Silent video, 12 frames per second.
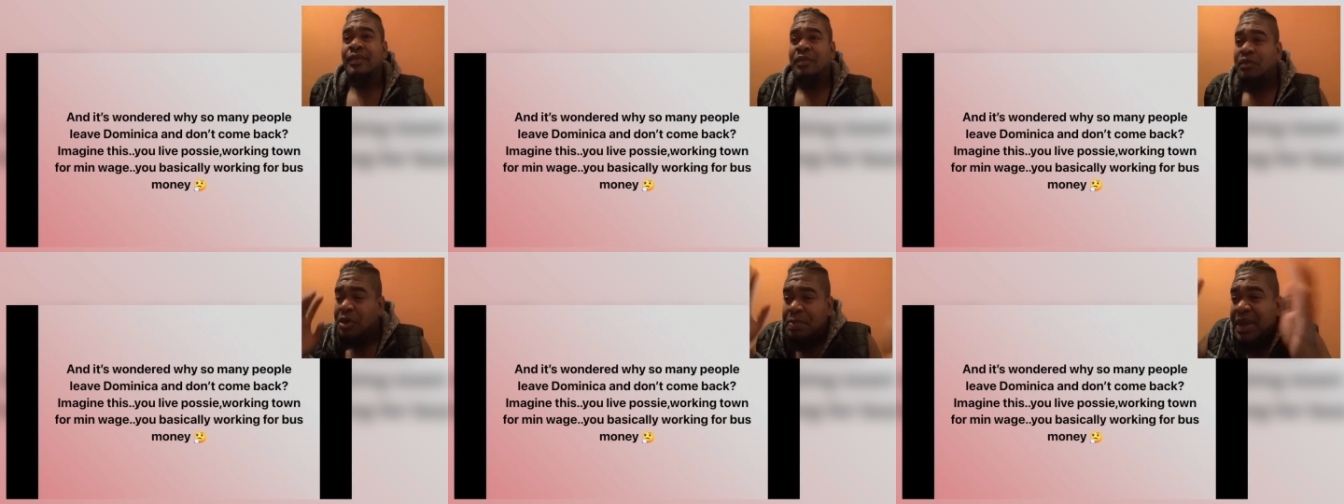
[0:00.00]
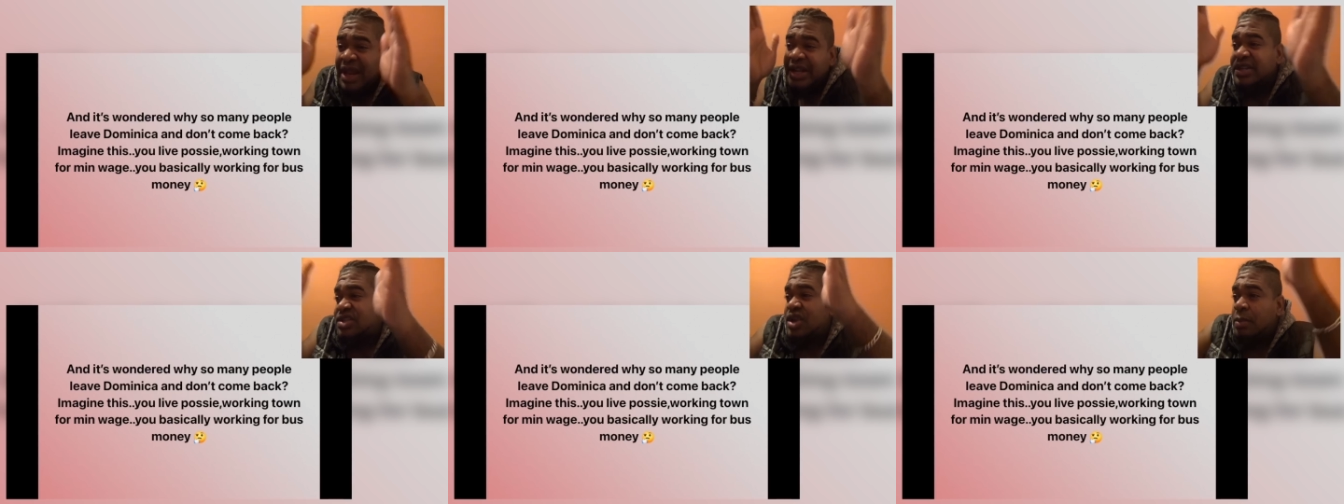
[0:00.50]
We pay a
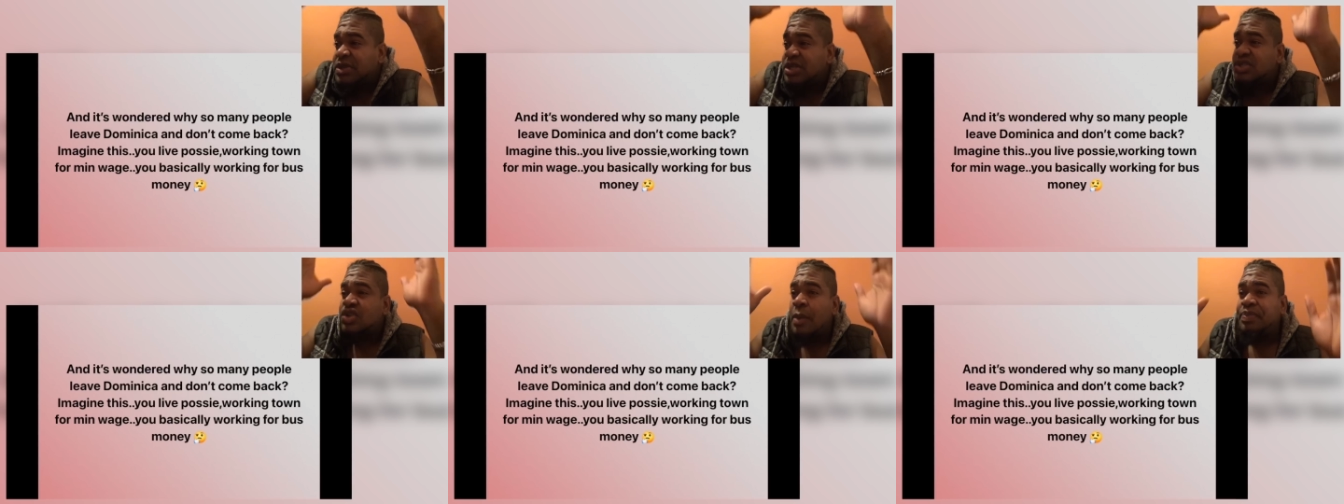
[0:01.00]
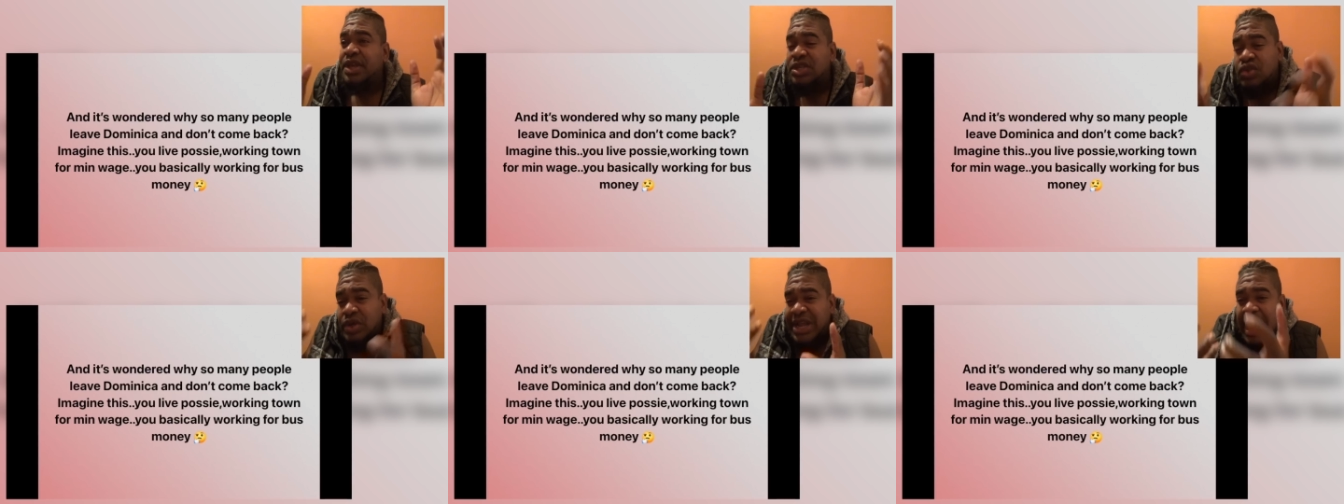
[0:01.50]
little something,
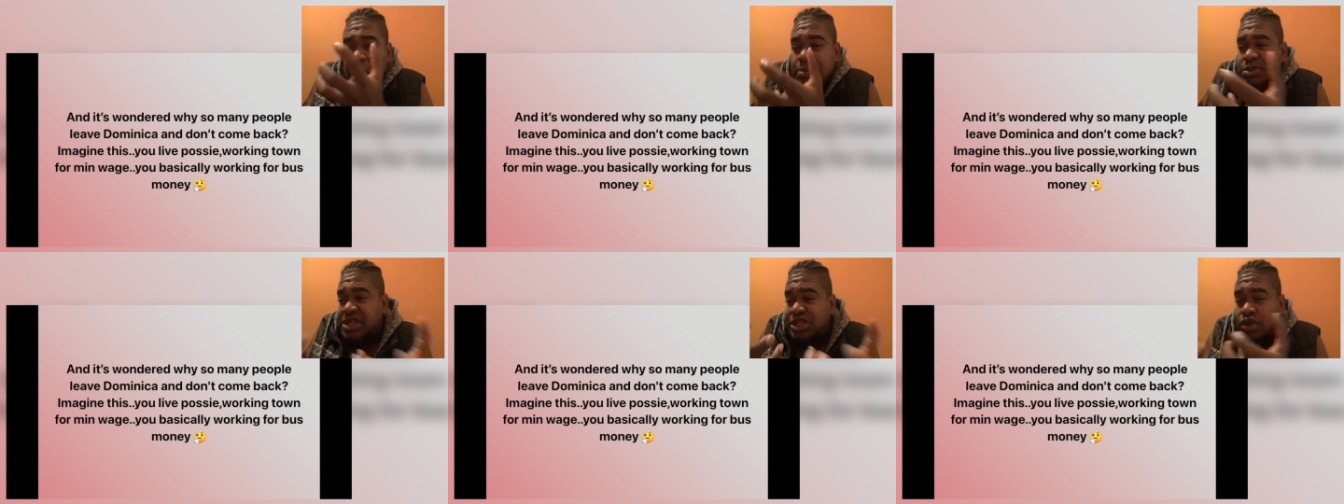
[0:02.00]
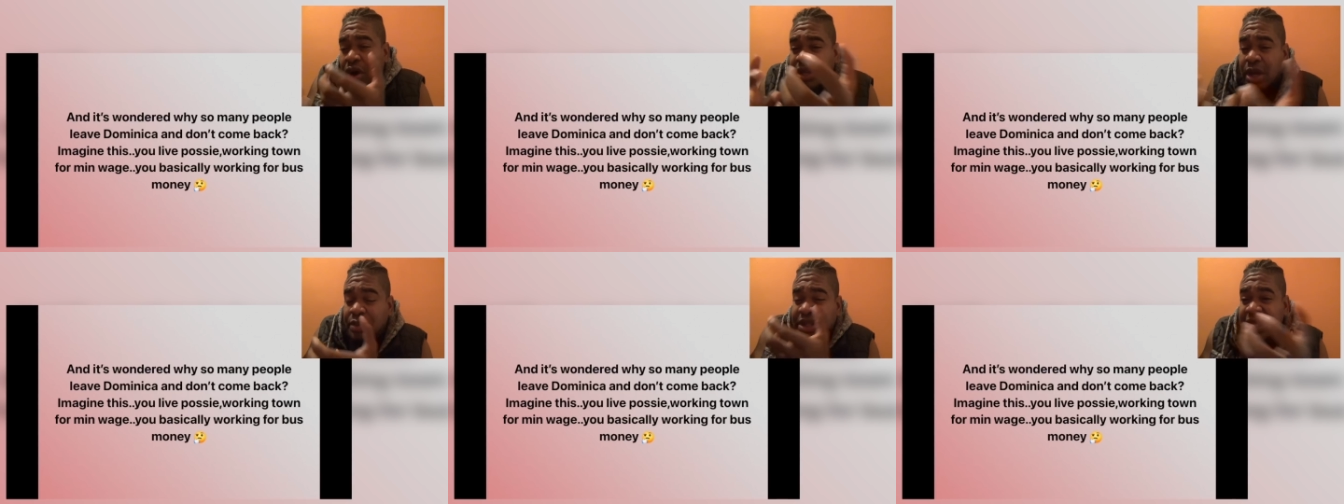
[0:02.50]
something, so it helps each
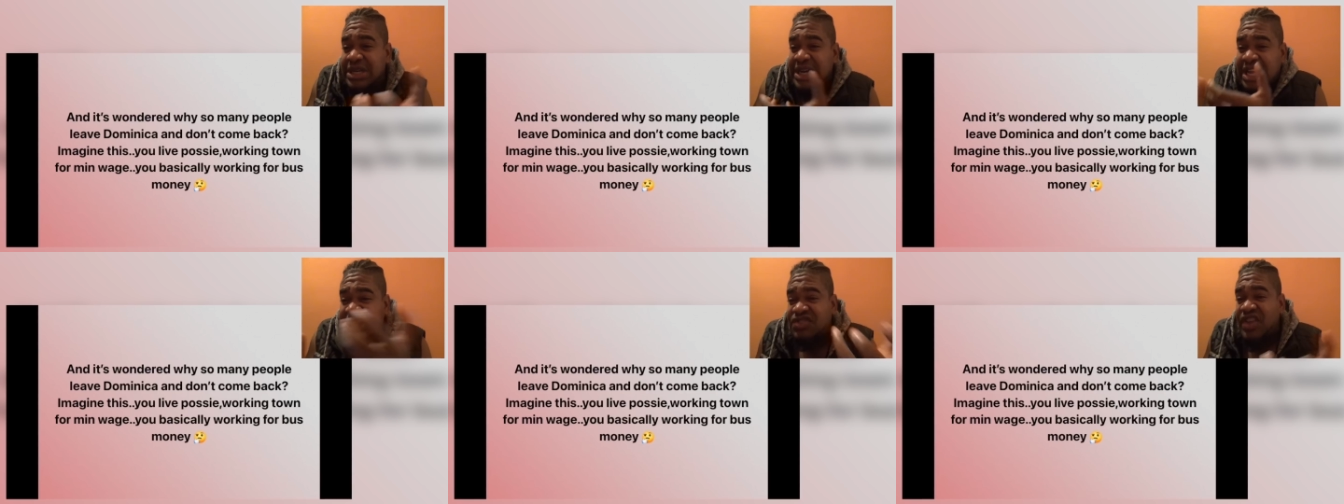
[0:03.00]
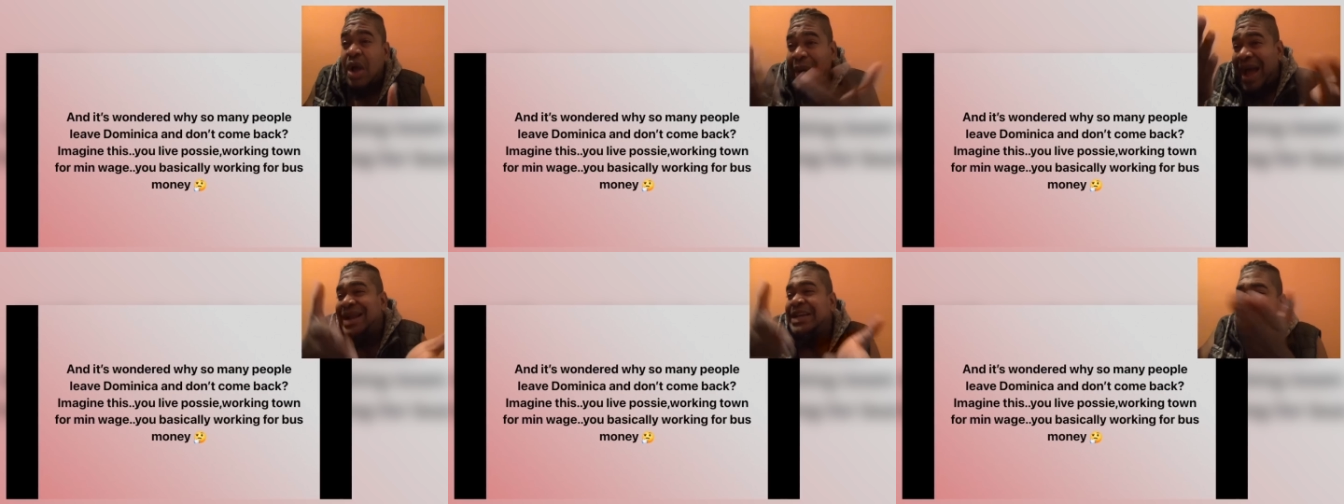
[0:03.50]
other within that sphere
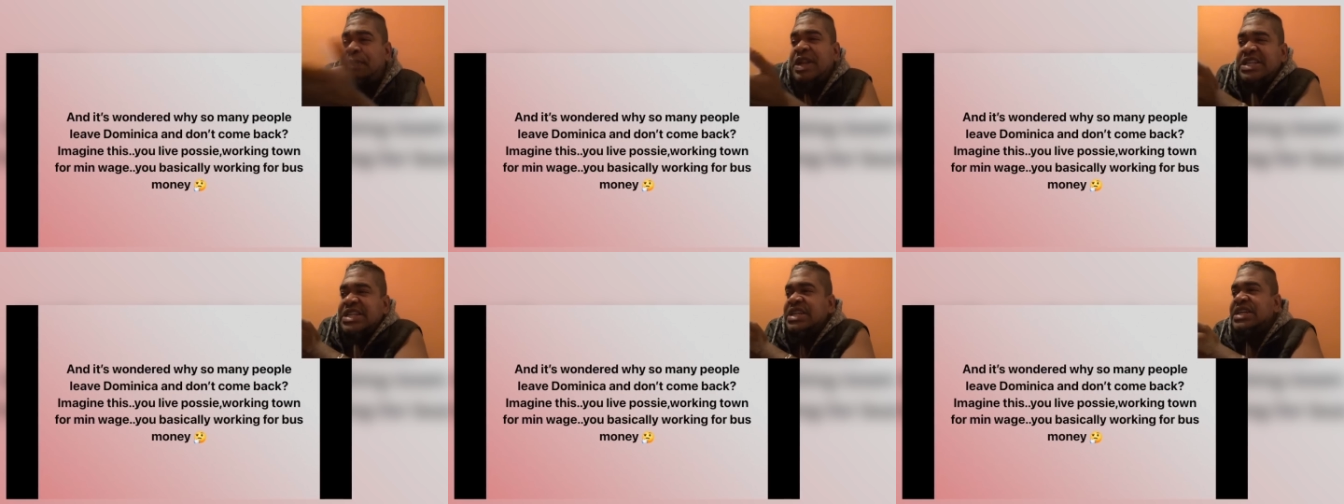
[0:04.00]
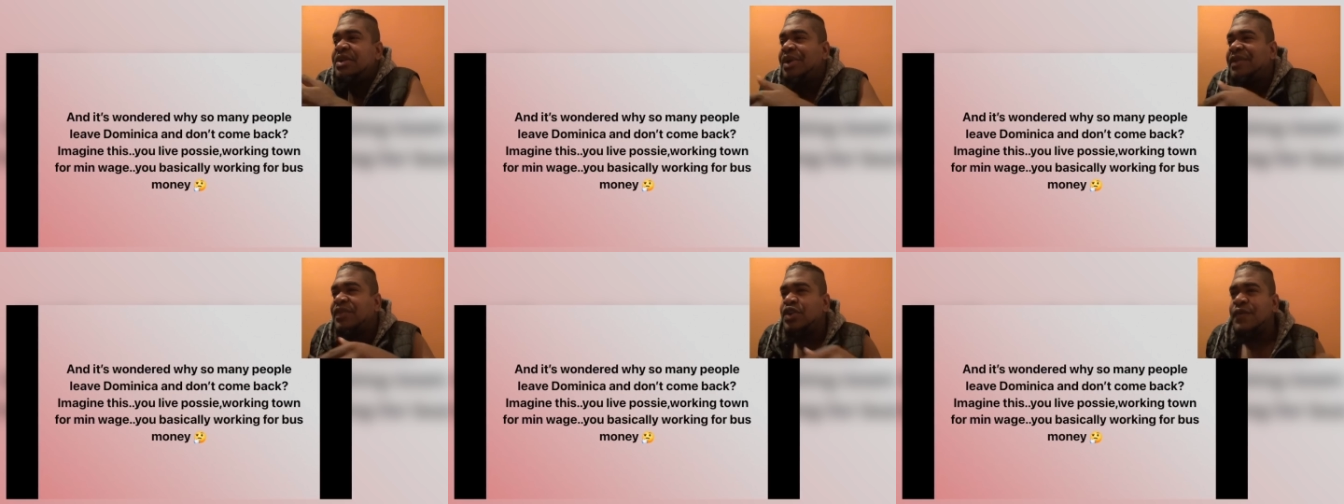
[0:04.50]
while depleting the
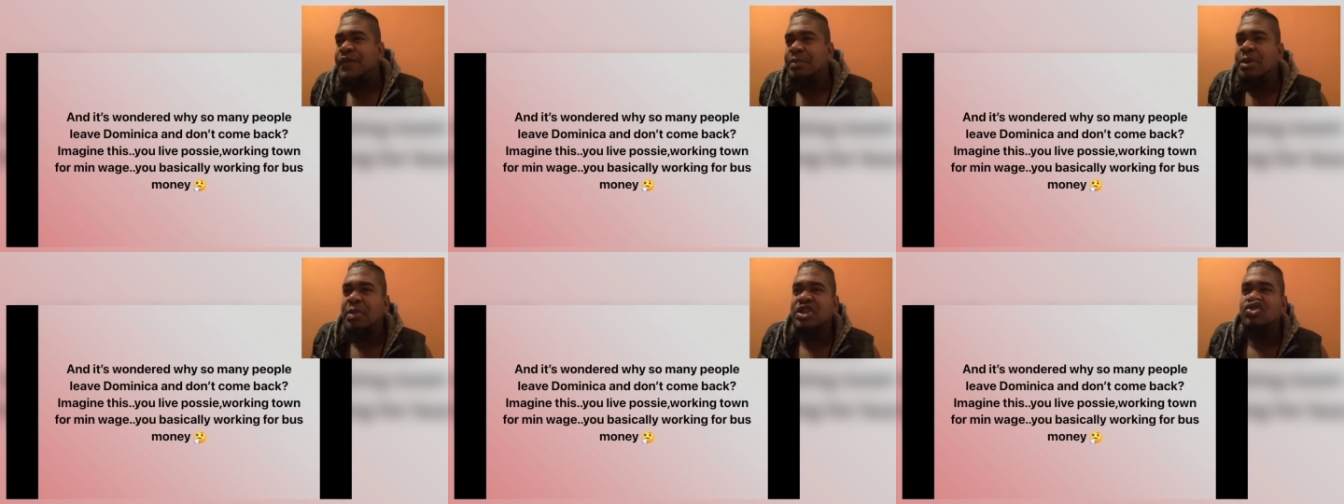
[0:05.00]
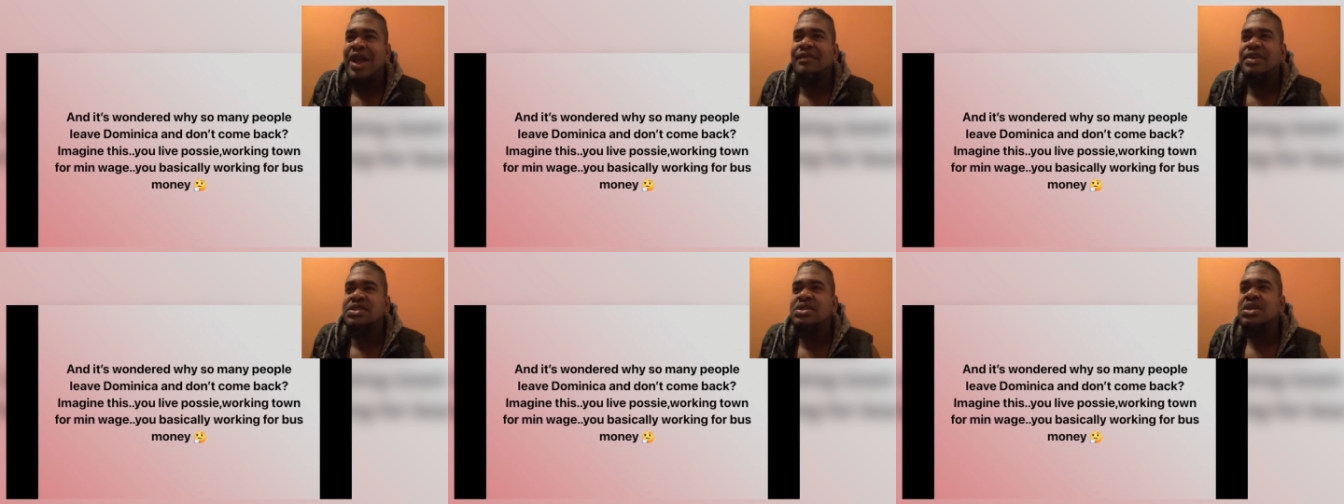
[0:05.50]
revenue from the bus
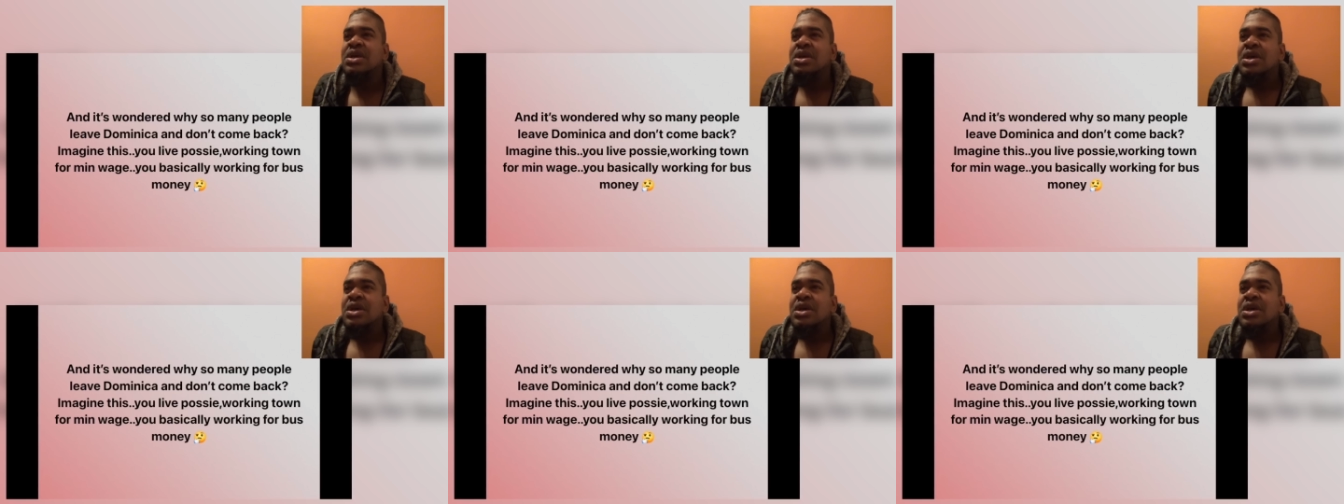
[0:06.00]
drivers.